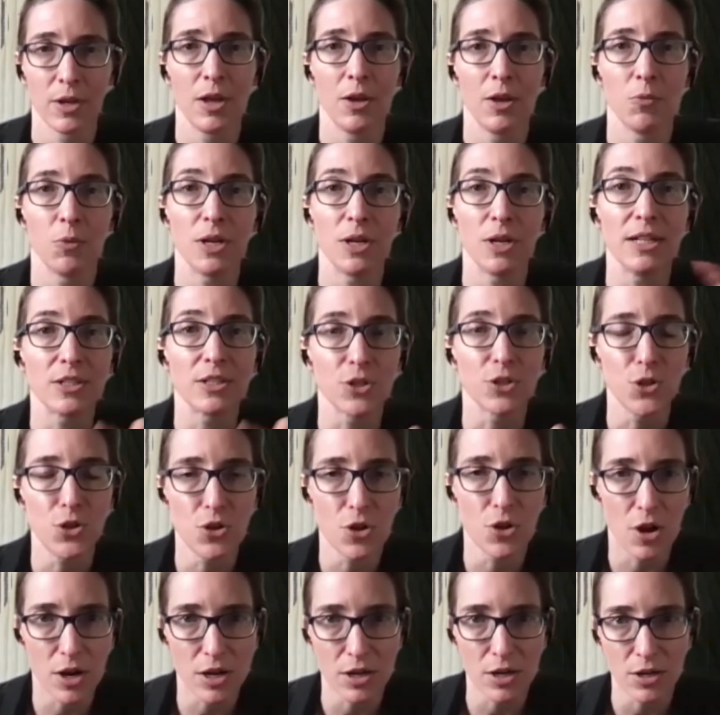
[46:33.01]
What is
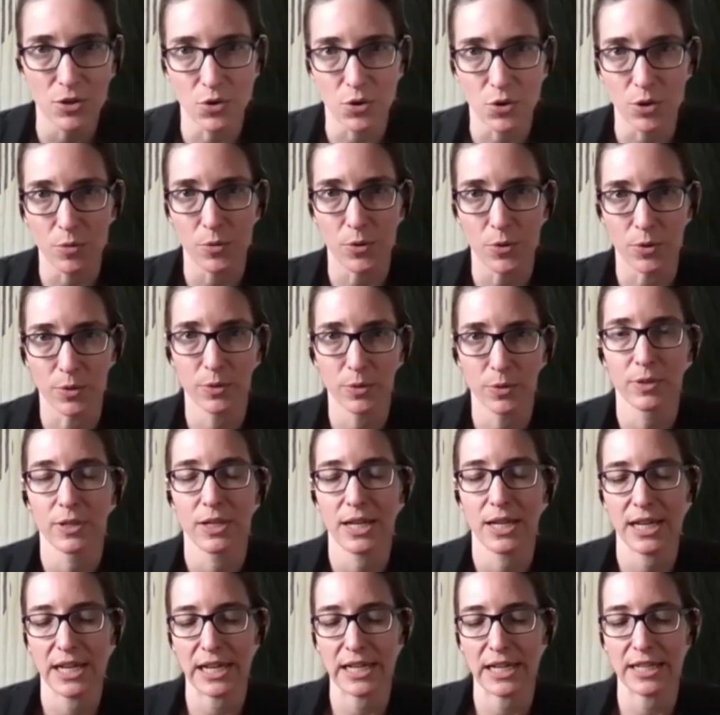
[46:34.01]
not normal
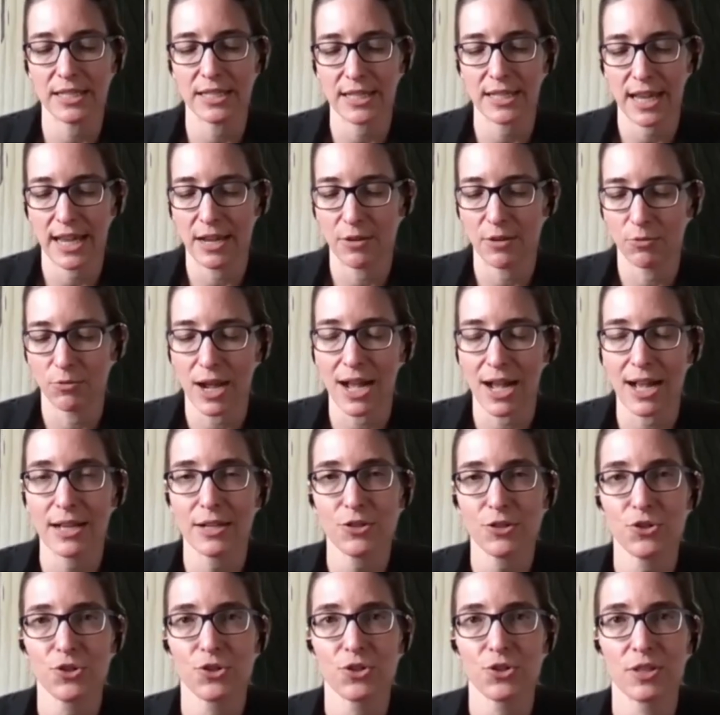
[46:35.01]
is a
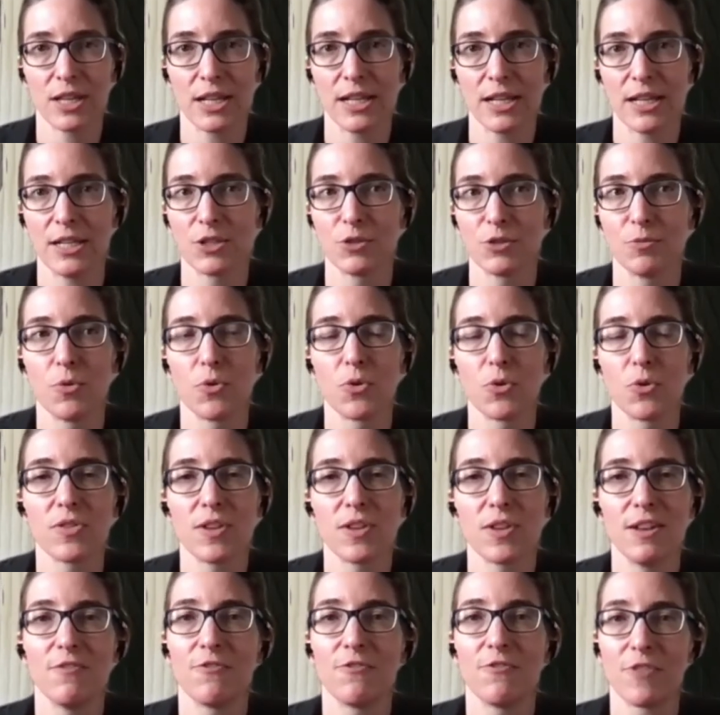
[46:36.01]
rash that is more
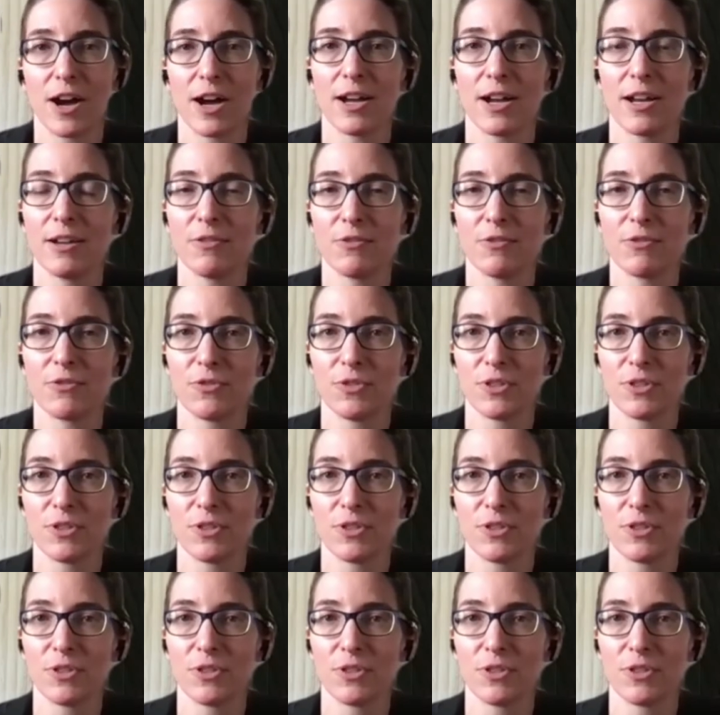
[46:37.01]
than five